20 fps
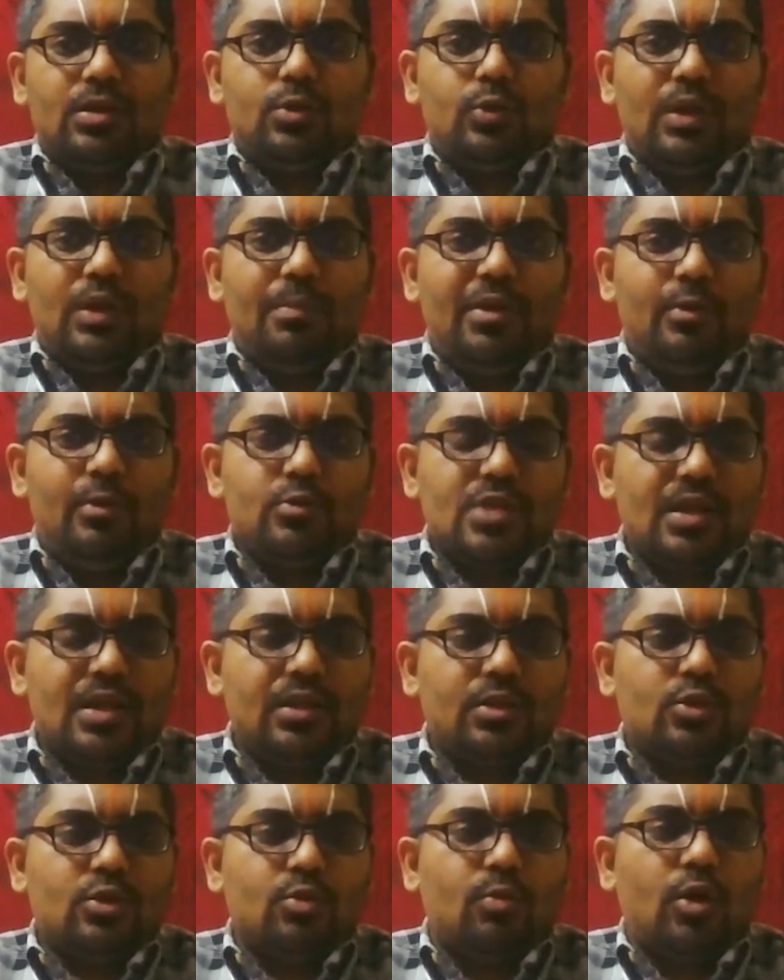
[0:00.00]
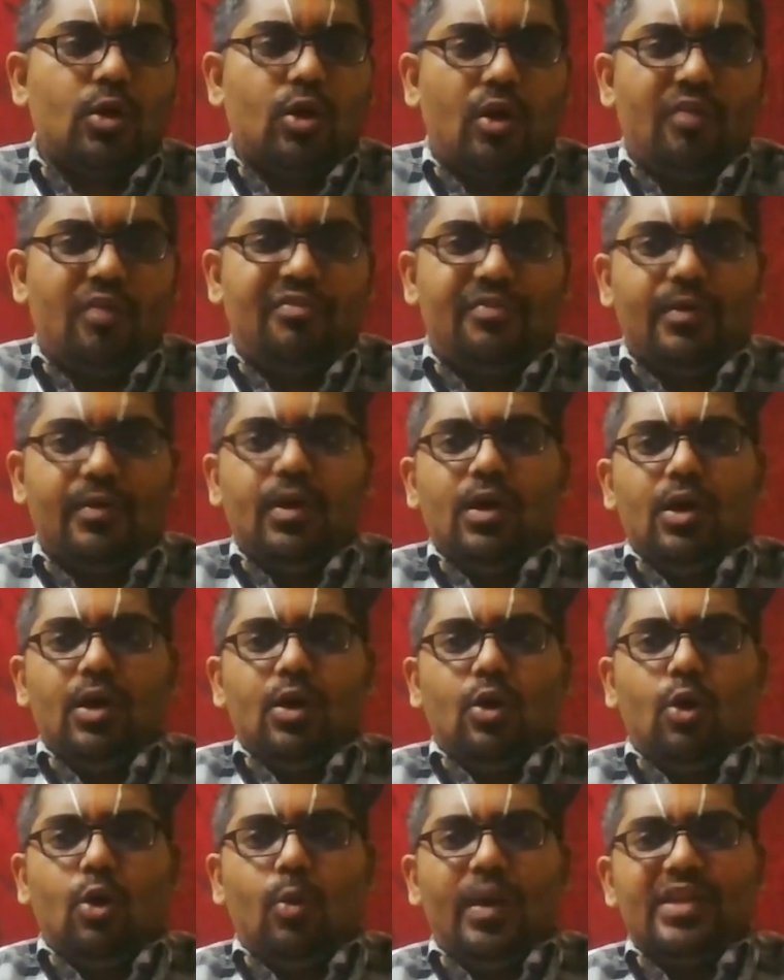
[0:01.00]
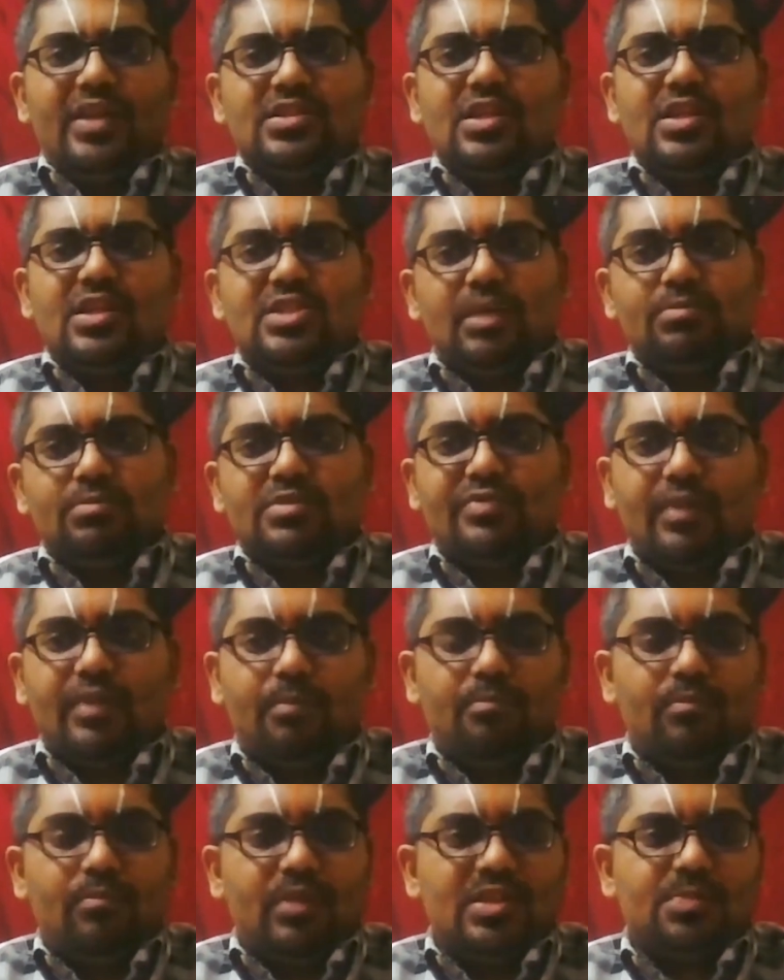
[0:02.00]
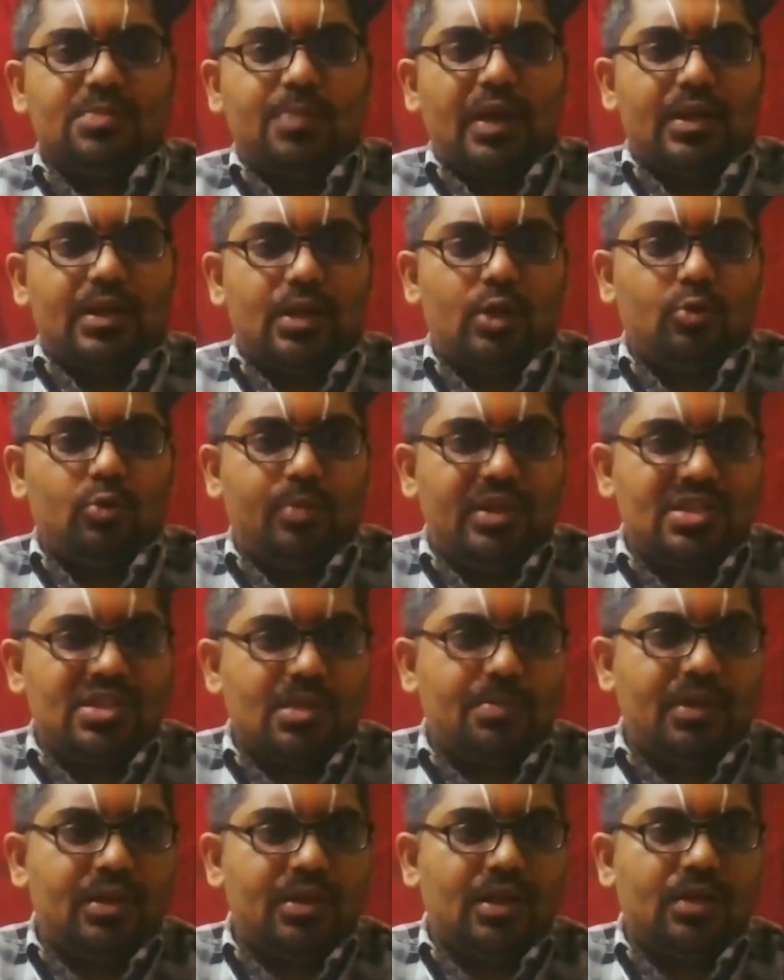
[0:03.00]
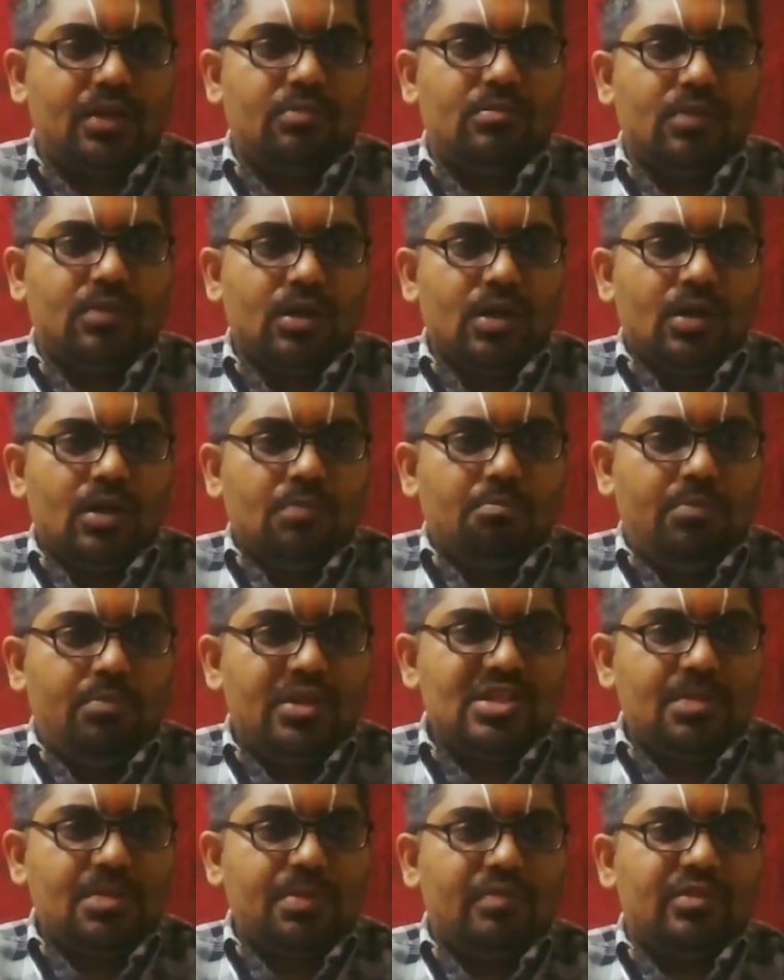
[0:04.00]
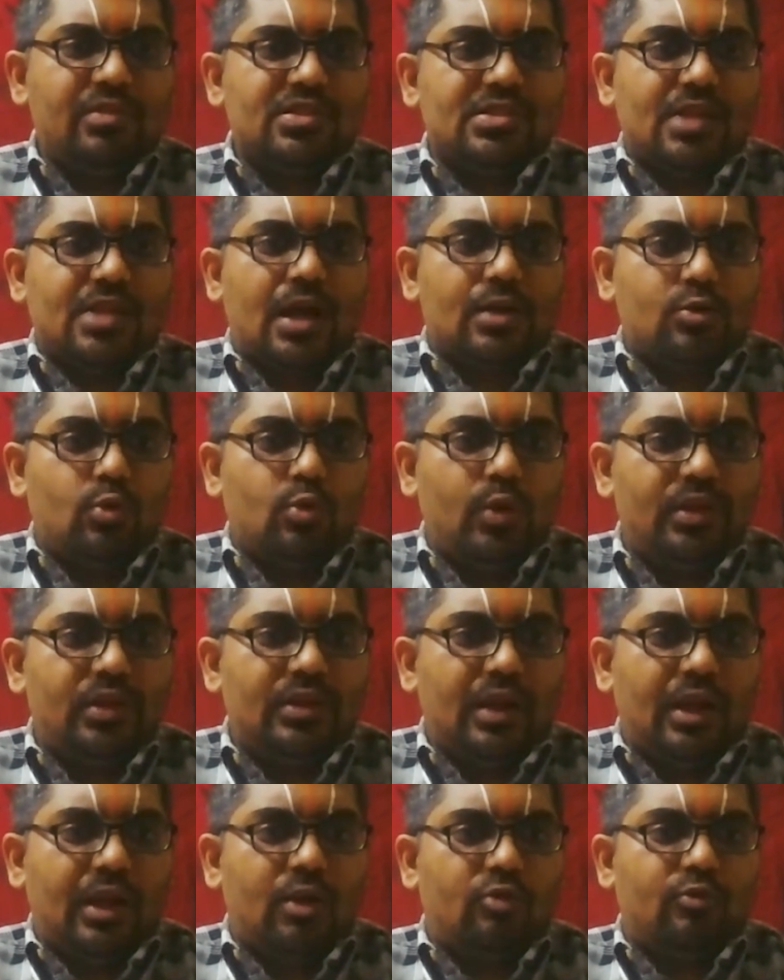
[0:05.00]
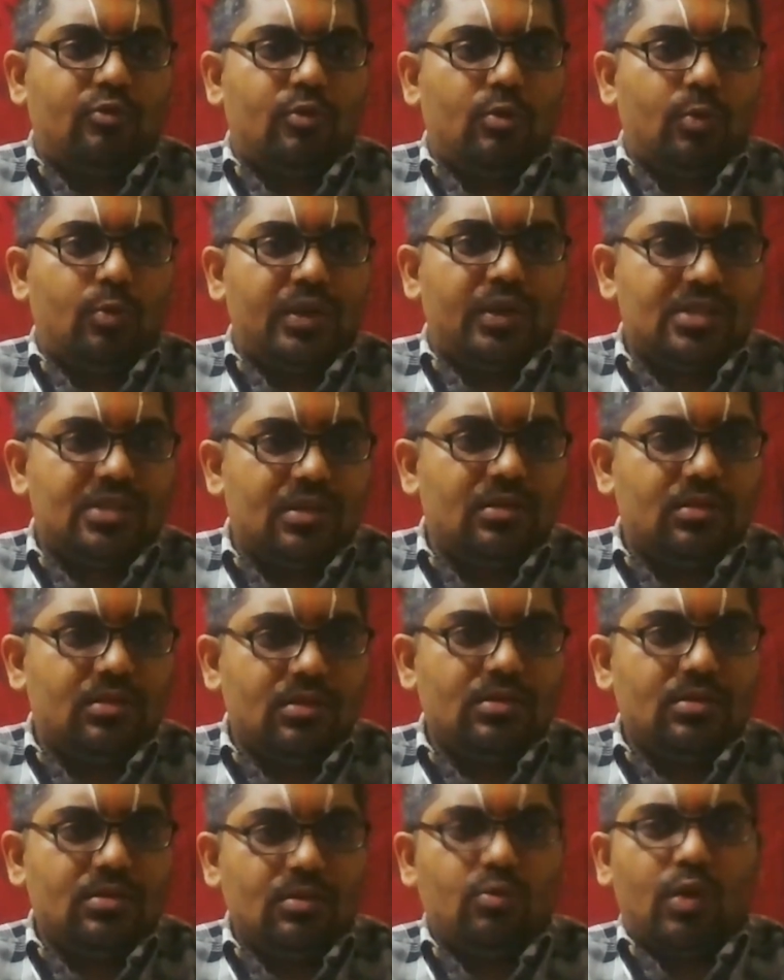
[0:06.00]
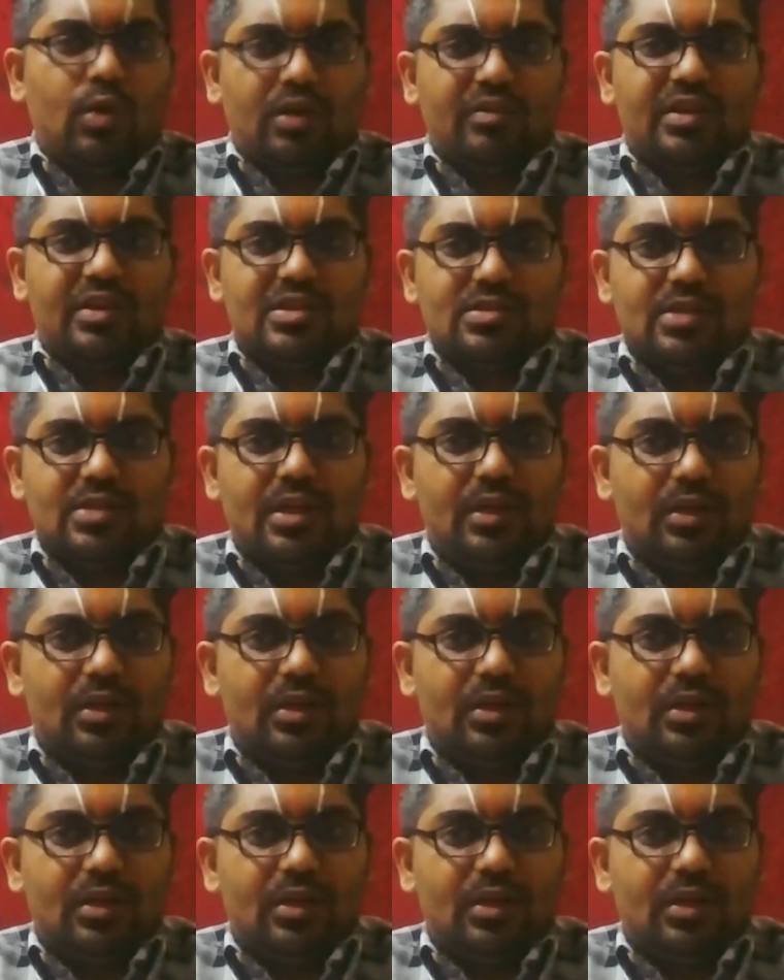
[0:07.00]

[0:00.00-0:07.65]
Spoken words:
Do they mean to say that tomorrow if OYC jumps from his party to BJP, then BJP will start towing the line of OYC, whatever it's